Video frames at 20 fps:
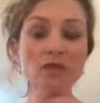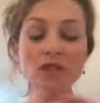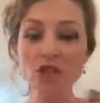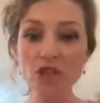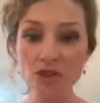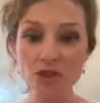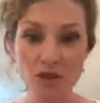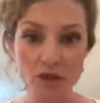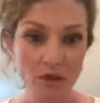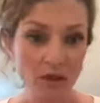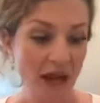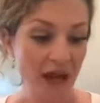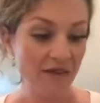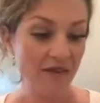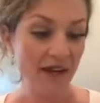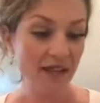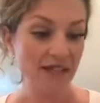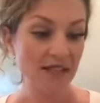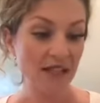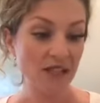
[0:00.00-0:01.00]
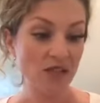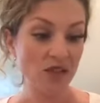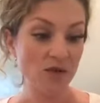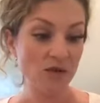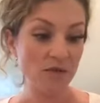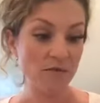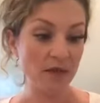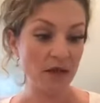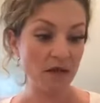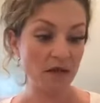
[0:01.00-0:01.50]
you don't have access to
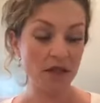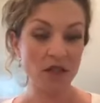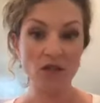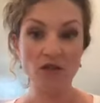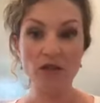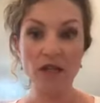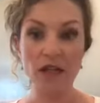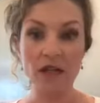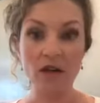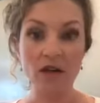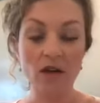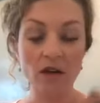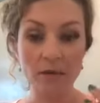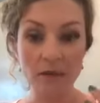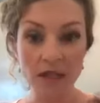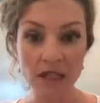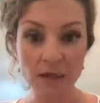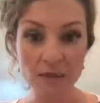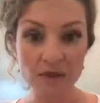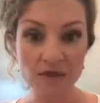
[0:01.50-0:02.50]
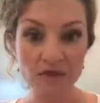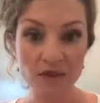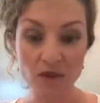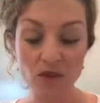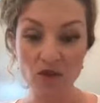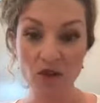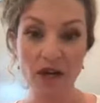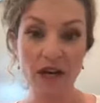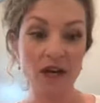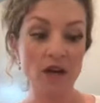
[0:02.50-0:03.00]
a mirror and you're like, oh, my lips feel
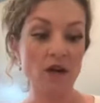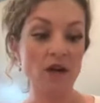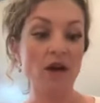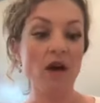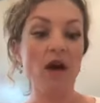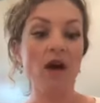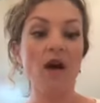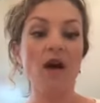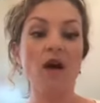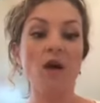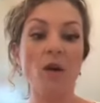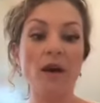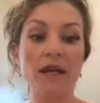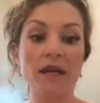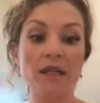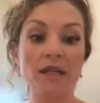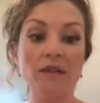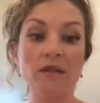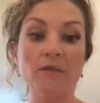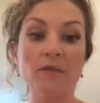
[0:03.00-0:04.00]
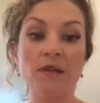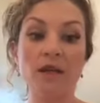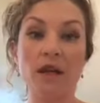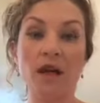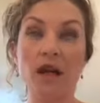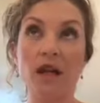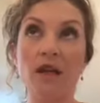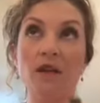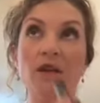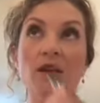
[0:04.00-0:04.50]
dry, or oh, I need a little bit of
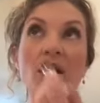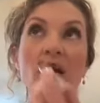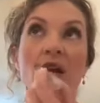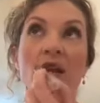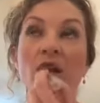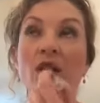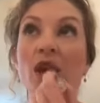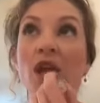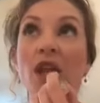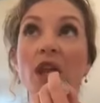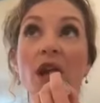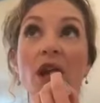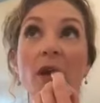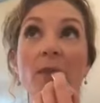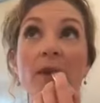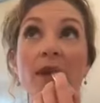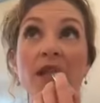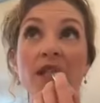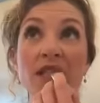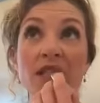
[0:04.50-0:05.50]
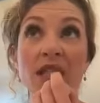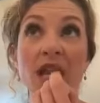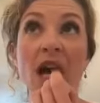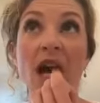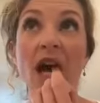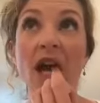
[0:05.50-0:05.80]
color, you can look up at the sky